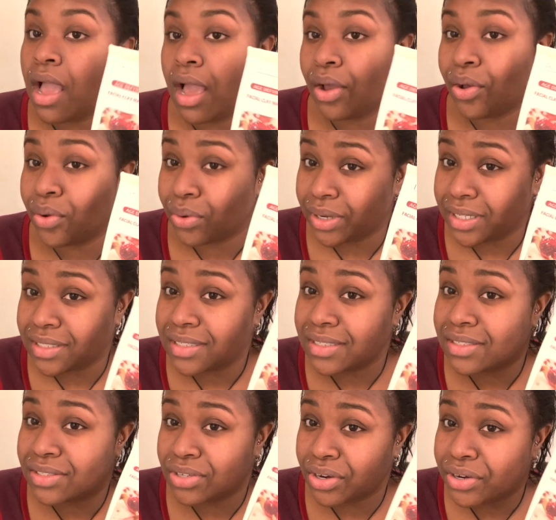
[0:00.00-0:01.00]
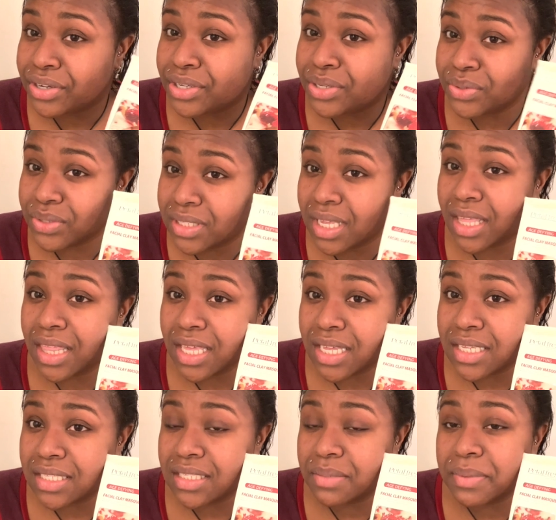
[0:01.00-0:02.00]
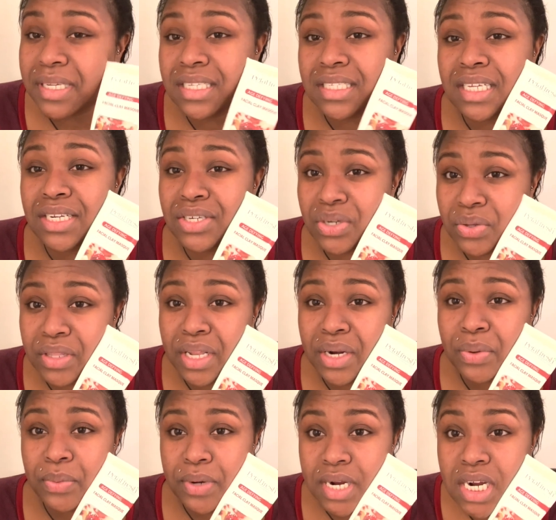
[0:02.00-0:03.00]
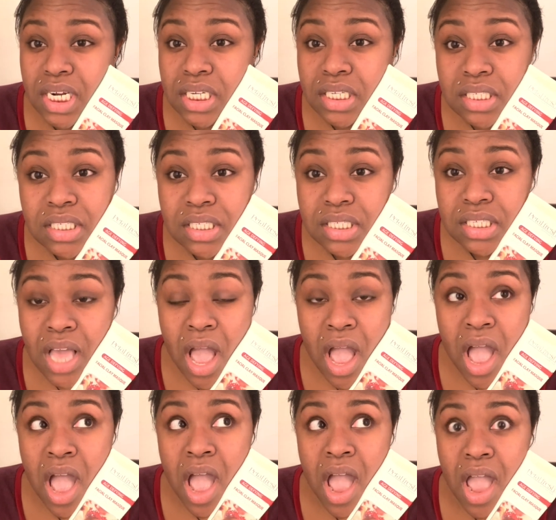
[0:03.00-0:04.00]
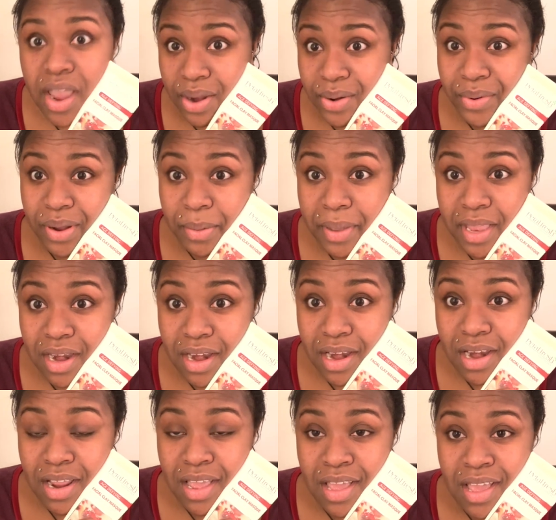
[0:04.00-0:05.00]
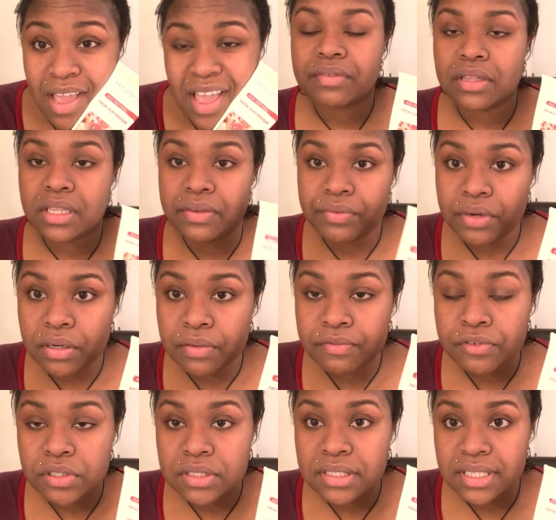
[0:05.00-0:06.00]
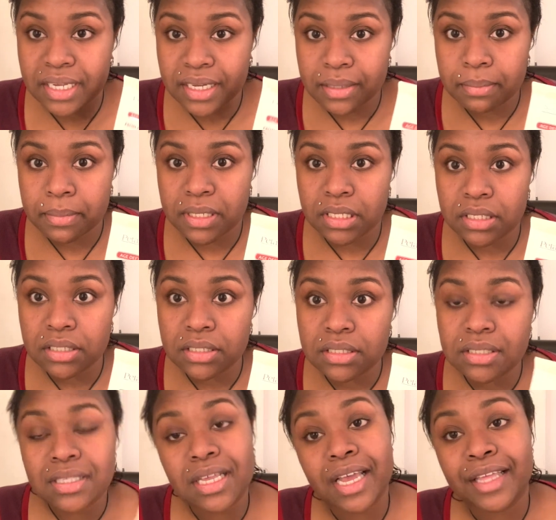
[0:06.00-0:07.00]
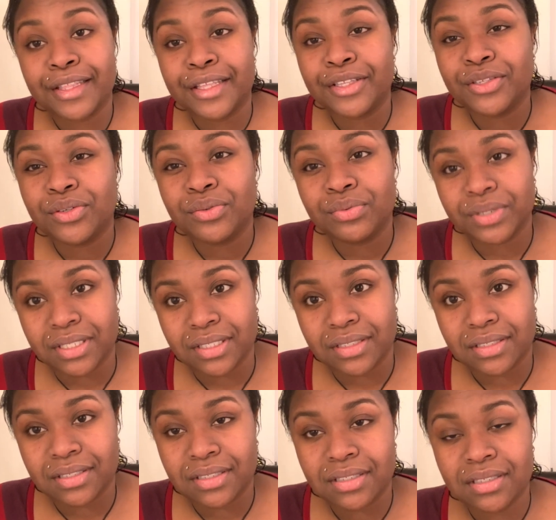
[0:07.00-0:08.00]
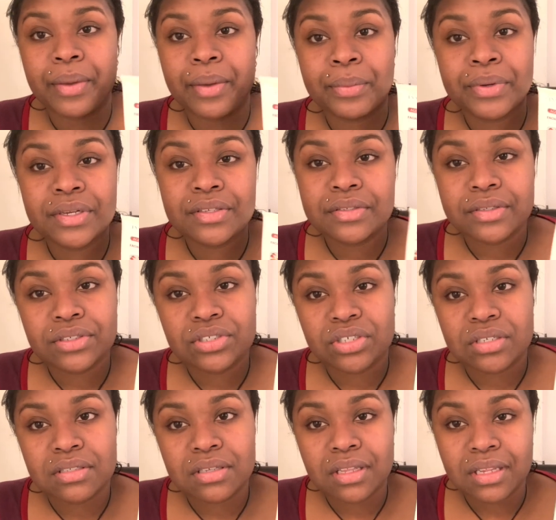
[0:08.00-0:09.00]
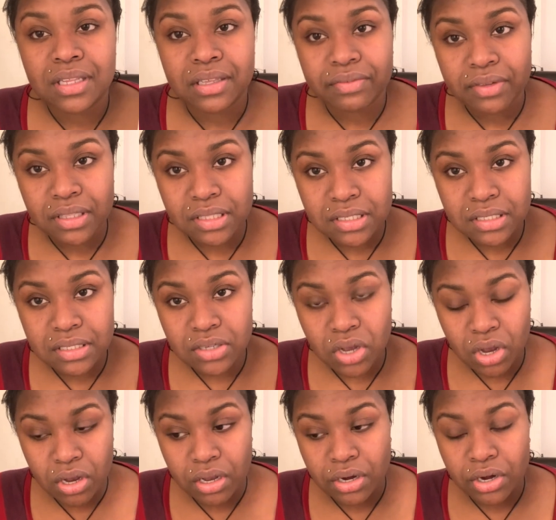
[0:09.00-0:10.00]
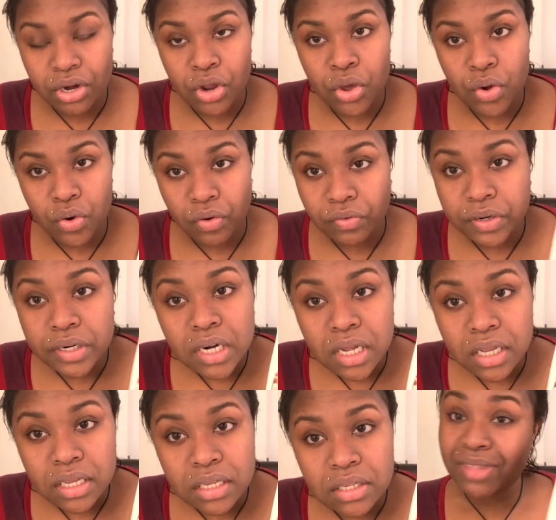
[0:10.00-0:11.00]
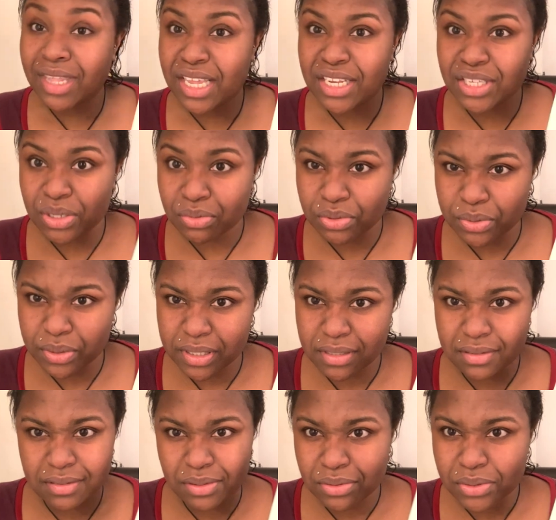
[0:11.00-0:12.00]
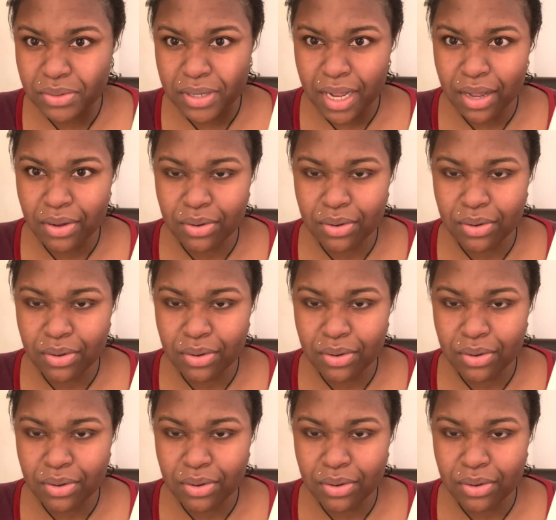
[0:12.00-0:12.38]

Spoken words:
going to start using this because I know that it works. I mean, I leave it on for 10 minutes and then you rinse. I wouldn't suggest leaving this on overnight. Don't do it. Don't do it at